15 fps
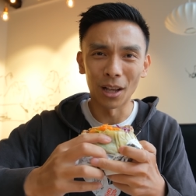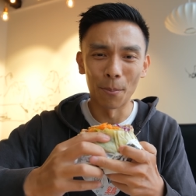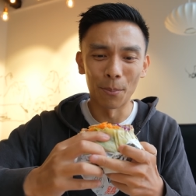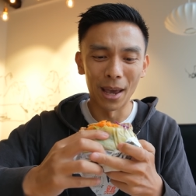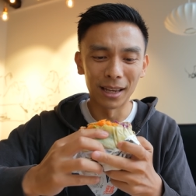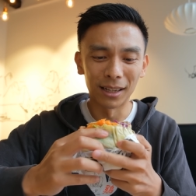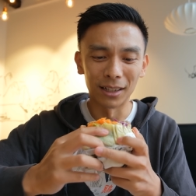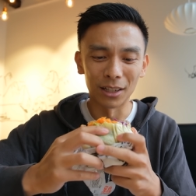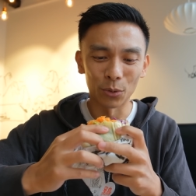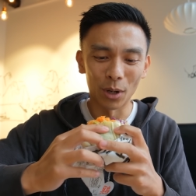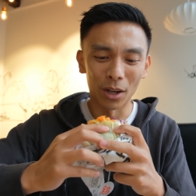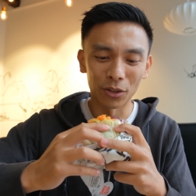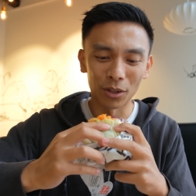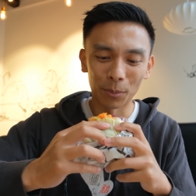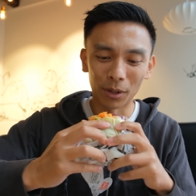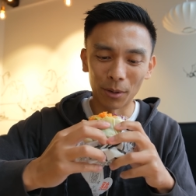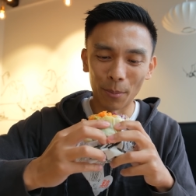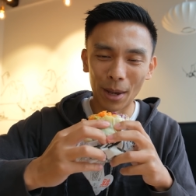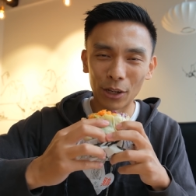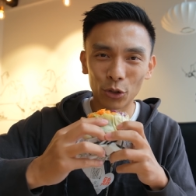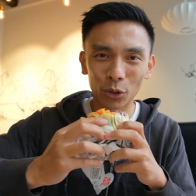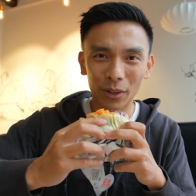like bacon as well, so I'm gonna
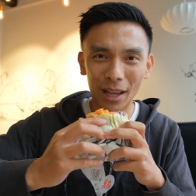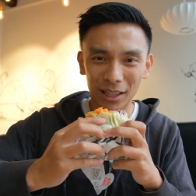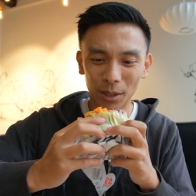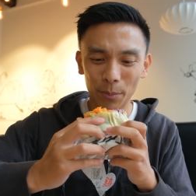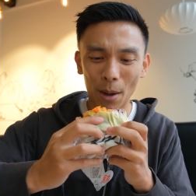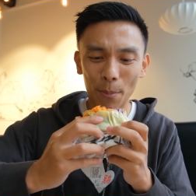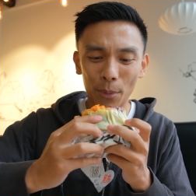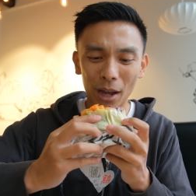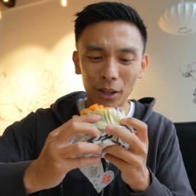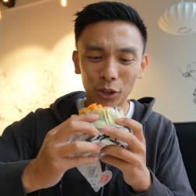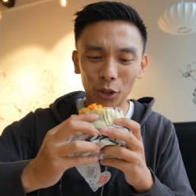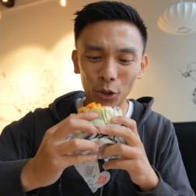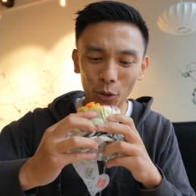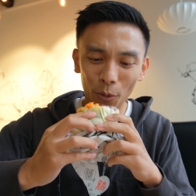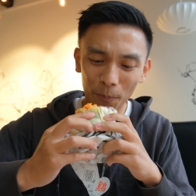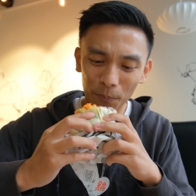make sure that's in my bite too.